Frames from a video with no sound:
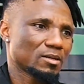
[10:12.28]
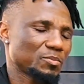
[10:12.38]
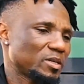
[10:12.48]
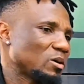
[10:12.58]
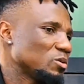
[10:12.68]

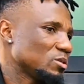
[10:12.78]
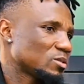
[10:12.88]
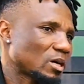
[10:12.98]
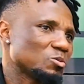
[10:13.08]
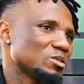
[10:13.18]
But I
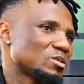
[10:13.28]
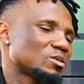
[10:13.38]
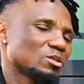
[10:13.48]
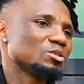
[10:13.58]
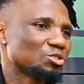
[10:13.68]
was
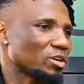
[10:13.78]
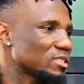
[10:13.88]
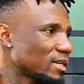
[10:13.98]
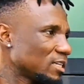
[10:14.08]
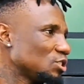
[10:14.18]
still
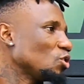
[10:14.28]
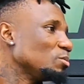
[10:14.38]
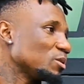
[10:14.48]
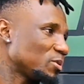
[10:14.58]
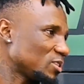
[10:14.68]
dressed like a
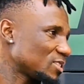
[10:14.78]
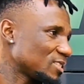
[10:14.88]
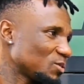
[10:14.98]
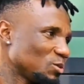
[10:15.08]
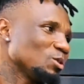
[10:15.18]
Joburg
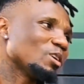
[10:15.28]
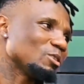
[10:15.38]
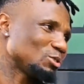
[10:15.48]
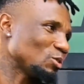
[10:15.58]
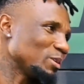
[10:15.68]
person. You know
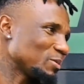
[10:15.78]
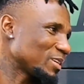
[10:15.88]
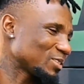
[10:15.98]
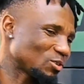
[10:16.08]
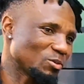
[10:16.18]
how
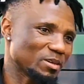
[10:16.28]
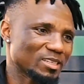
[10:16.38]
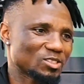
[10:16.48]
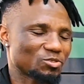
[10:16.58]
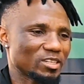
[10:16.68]
Joburg
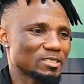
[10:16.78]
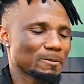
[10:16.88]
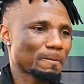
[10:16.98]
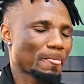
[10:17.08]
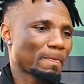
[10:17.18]
is
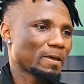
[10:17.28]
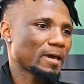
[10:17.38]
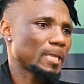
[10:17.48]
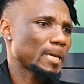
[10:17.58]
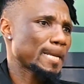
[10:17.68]
dressed.
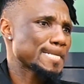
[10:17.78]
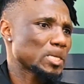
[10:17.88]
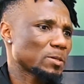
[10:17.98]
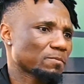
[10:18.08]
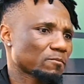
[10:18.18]
And
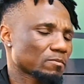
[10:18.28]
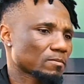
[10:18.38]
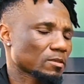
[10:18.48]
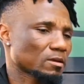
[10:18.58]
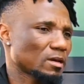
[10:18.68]

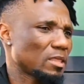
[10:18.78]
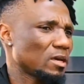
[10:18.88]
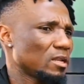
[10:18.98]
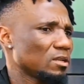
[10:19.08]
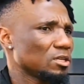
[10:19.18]

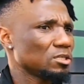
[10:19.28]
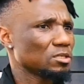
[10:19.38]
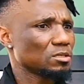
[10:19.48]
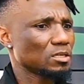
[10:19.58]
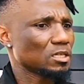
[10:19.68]
then
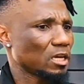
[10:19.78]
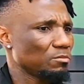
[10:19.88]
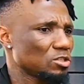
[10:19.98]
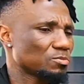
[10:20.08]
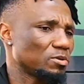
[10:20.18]
he gave
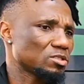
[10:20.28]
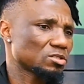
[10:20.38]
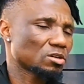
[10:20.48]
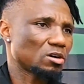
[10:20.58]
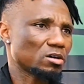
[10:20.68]
me his
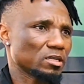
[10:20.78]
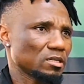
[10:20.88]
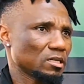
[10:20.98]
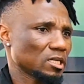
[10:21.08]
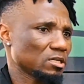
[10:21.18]
business card,
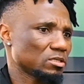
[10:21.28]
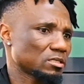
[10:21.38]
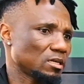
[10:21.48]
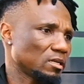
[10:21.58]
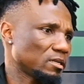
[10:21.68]
and then he
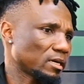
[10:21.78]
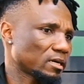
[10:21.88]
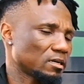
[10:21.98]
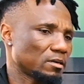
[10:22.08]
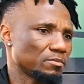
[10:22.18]
said,
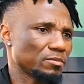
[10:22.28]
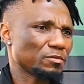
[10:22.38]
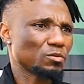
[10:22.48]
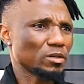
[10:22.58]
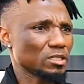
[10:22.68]
like,
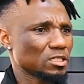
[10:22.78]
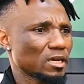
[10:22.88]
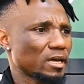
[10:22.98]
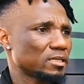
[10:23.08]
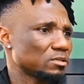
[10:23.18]
if you want to
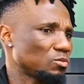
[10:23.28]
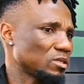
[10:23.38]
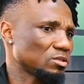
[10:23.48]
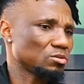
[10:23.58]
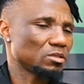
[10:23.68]
chat, you
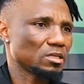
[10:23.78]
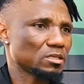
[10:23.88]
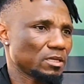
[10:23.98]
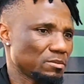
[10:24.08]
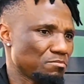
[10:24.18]
want to do
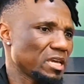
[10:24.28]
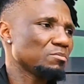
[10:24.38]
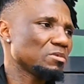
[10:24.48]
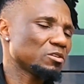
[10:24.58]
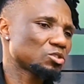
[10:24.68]
this. It
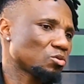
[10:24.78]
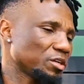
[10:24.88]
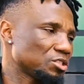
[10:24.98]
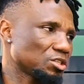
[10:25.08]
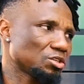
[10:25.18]
made me so
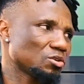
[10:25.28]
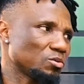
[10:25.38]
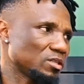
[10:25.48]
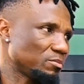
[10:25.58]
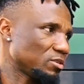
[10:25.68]
insecure
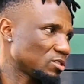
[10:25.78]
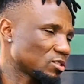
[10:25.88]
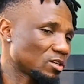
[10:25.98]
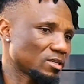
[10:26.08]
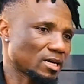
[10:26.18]
with that business
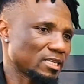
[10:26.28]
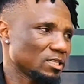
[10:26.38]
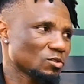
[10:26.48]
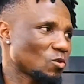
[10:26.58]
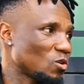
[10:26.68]
card. I
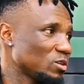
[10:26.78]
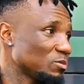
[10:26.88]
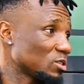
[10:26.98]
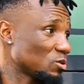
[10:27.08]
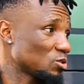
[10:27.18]
didn't call him
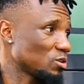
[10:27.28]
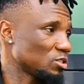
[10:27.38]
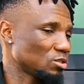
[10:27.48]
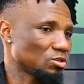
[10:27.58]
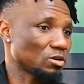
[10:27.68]
because I was so
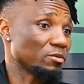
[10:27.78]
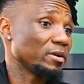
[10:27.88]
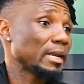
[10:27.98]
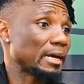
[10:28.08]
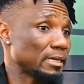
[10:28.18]
insecure. I
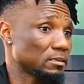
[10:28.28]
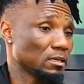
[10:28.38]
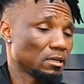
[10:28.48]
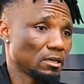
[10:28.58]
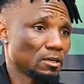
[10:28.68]

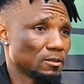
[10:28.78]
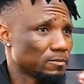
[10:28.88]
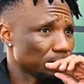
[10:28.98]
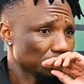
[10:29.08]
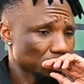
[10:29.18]
realized,
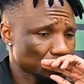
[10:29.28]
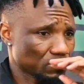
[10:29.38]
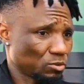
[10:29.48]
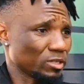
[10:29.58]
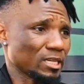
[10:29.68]

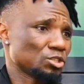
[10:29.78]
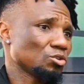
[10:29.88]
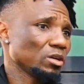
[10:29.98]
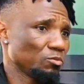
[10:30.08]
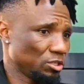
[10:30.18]
because I
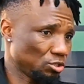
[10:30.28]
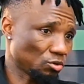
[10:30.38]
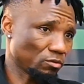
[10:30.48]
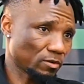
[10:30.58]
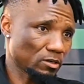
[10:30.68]
saw him when he
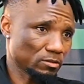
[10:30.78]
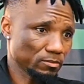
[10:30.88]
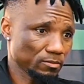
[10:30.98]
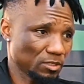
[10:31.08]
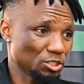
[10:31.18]
drove out.
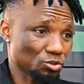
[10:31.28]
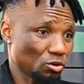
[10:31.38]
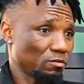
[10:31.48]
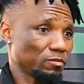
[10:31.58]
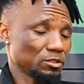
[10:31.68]
He
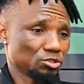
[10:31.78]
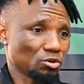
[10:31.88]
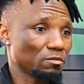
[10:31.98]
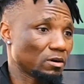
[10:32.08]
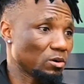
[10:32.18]
drove
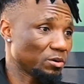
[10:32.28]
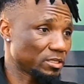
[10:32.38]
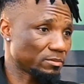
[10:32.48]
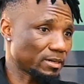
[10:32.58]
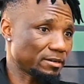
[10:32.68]
over
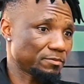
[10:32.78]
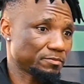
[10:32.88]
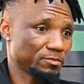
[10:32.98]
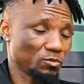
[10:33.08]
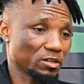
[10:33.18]
with
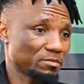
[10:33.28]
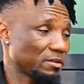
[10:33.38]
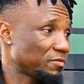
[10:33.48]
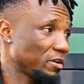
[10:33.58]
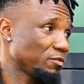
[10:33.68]
one of
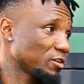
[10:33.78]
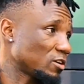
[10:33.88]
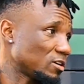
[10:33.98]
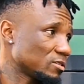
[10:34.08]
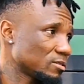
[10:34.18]
my favorite
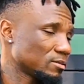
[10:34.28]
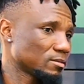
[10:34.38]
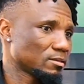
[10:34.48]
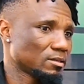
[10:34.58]
cars.